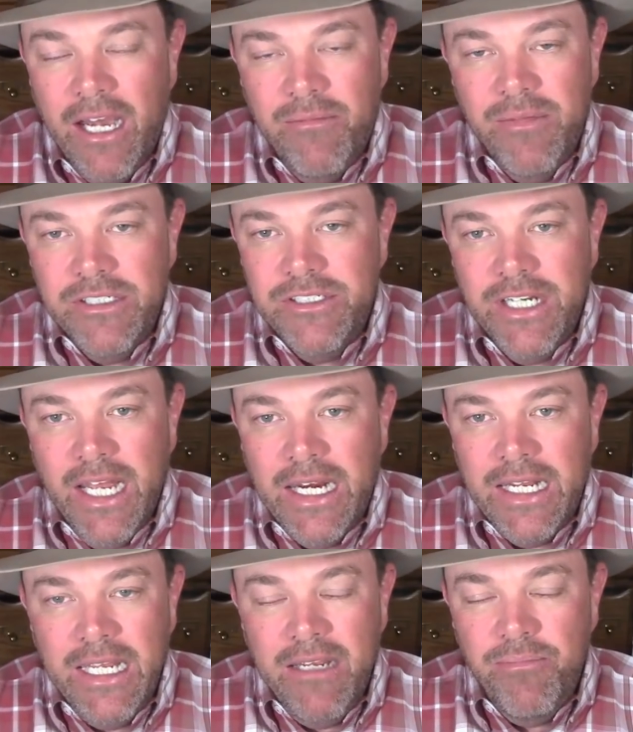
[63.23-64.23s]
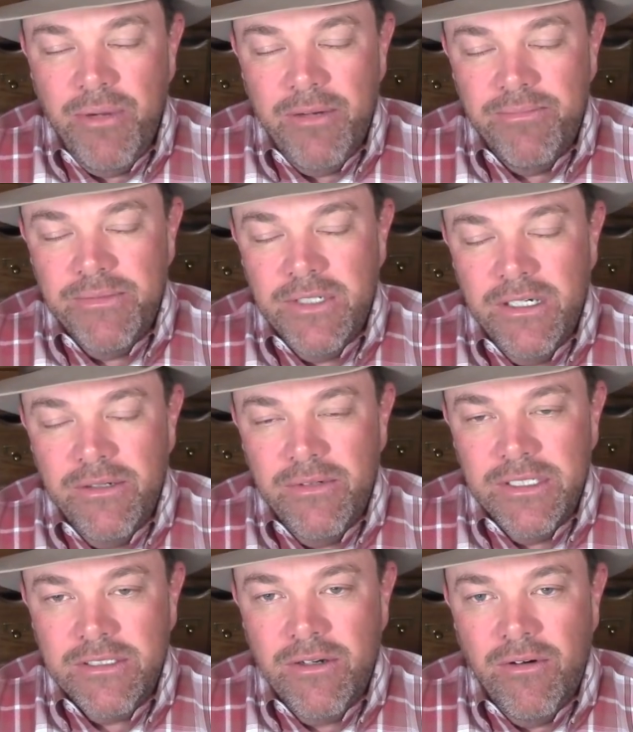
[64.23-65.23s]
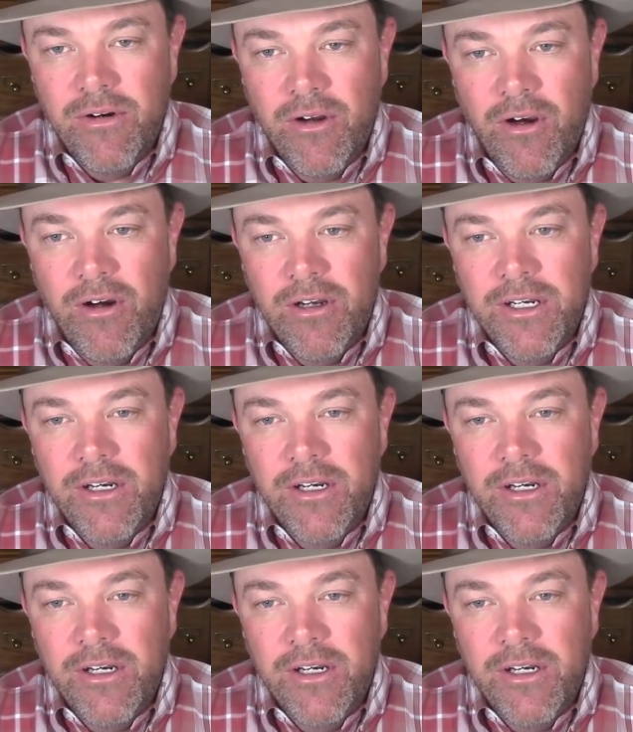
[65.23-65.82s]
much you got to keep up to what's going on.